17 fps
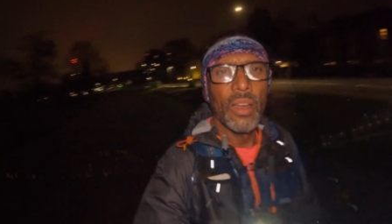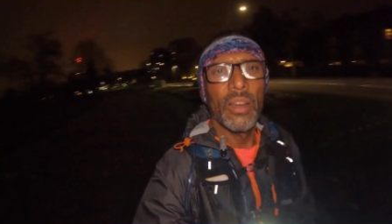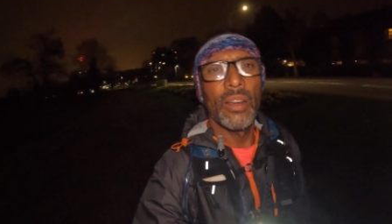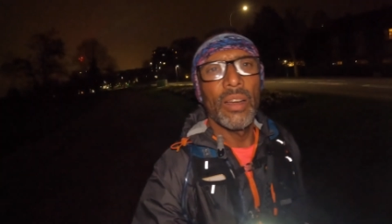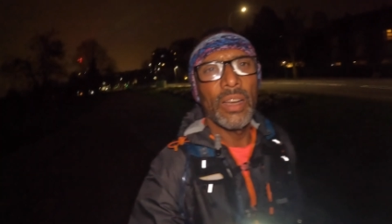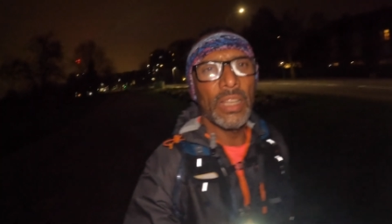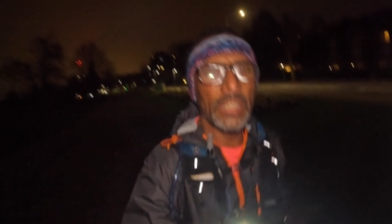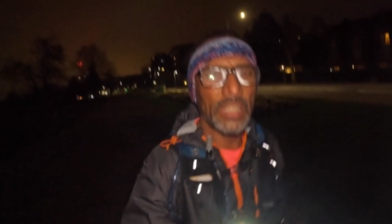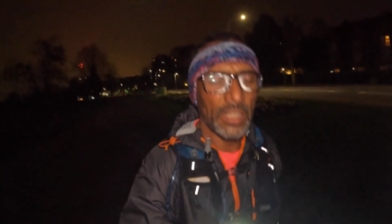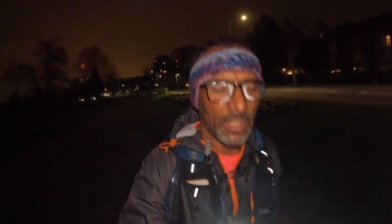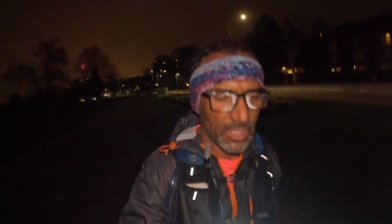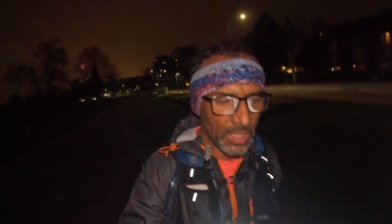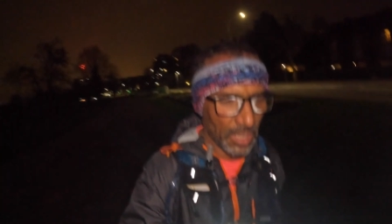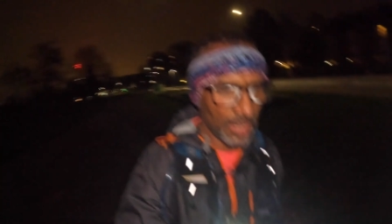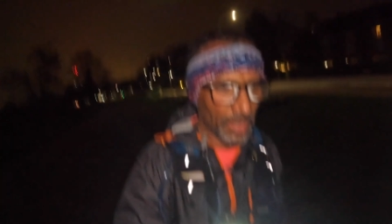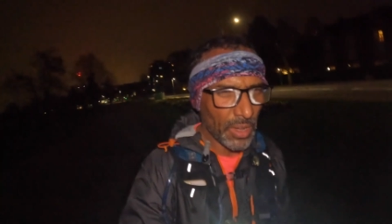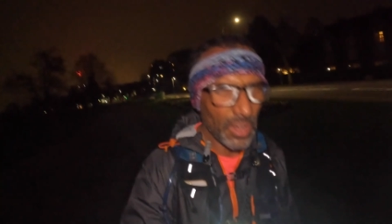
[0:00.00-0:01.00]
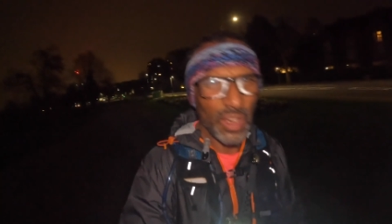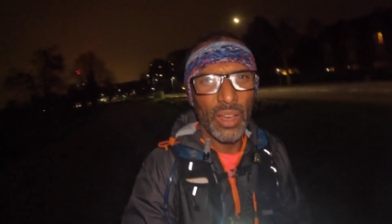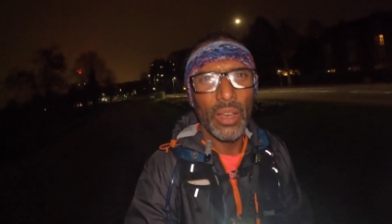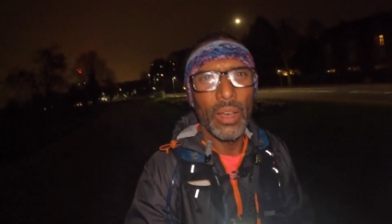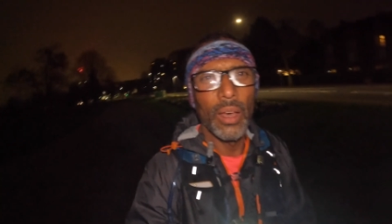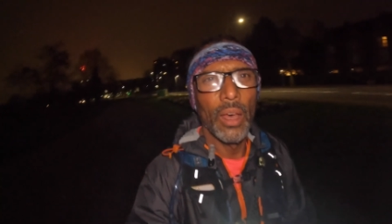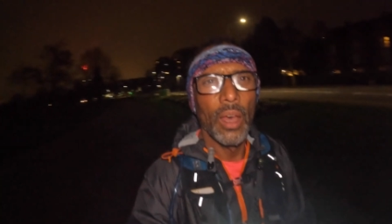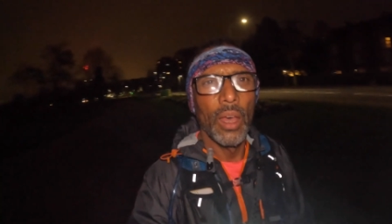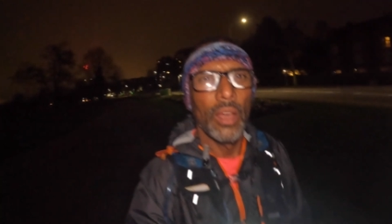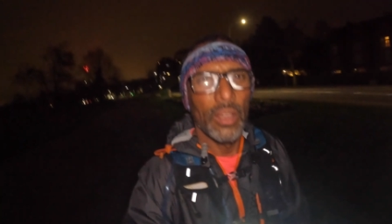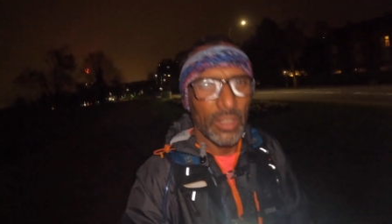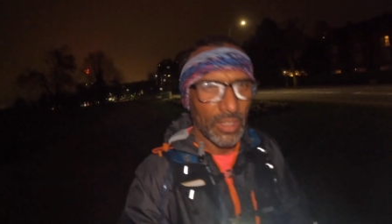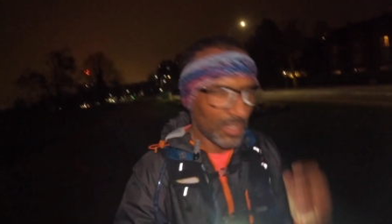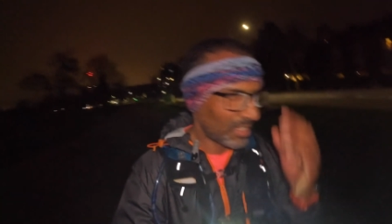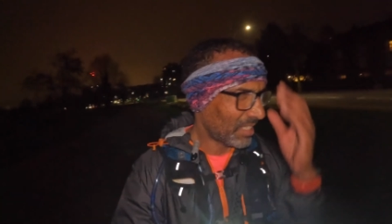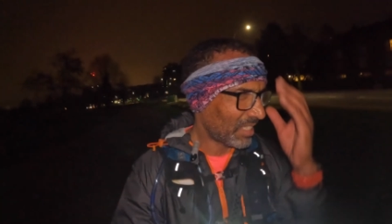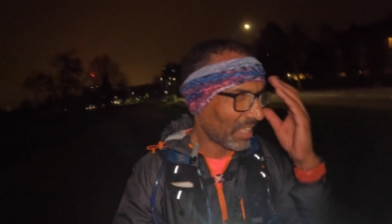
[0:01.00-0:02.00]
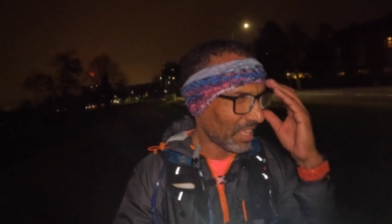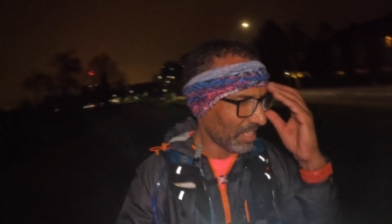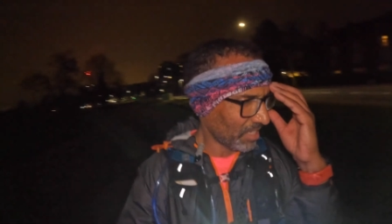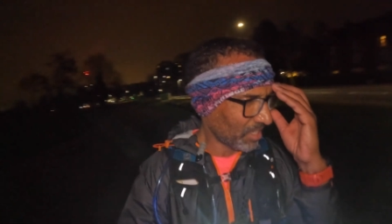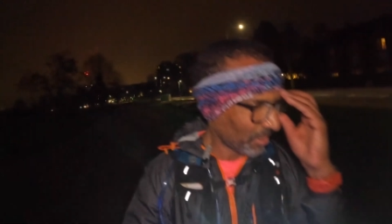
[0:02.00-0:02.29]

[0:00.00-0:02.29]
Right then, so let's take this